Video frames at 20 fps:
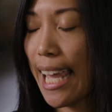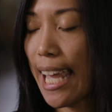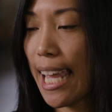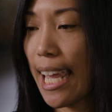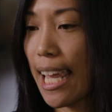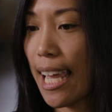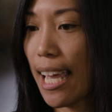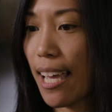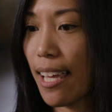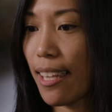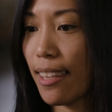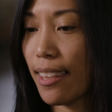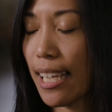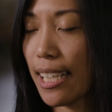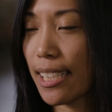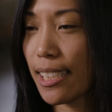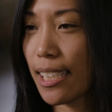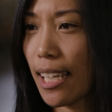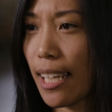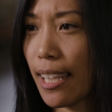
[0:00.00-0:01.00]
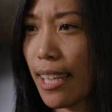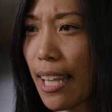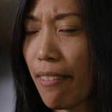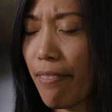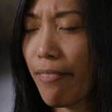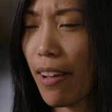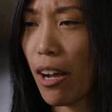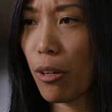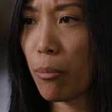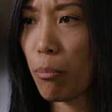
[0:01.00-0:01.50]
and they said they
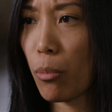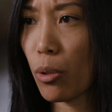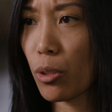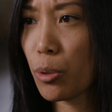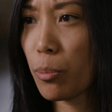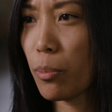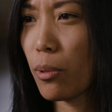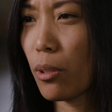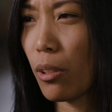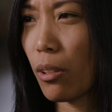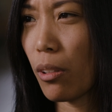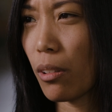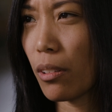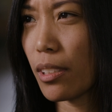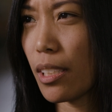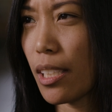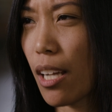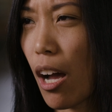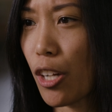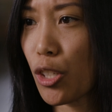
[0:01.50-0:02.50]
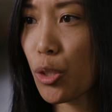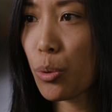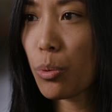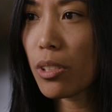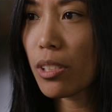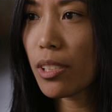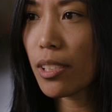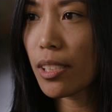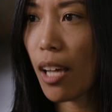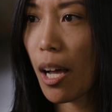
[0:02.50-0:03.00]
found multiple
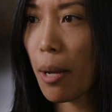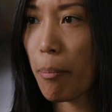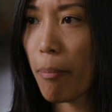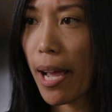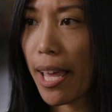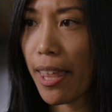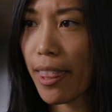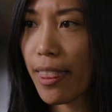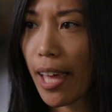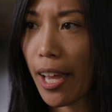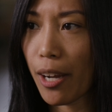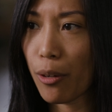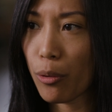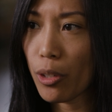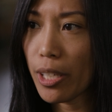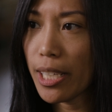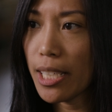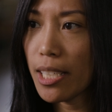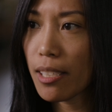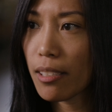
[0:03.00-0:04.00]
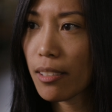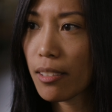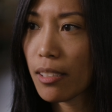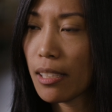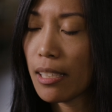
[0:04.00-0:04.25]
nodules on my thyroid,